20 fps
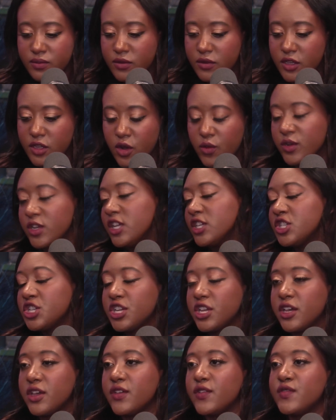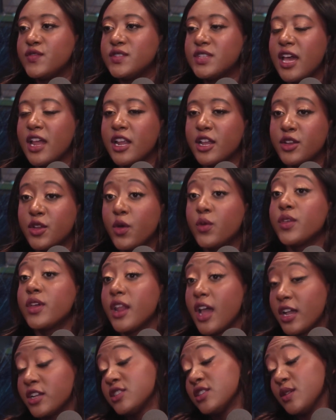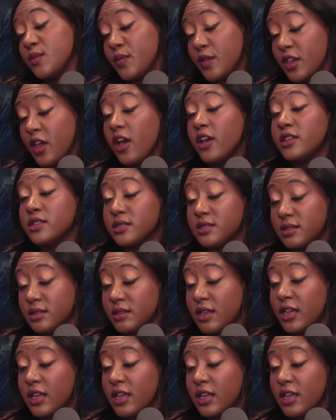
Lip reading: initiatives, and I know that actually because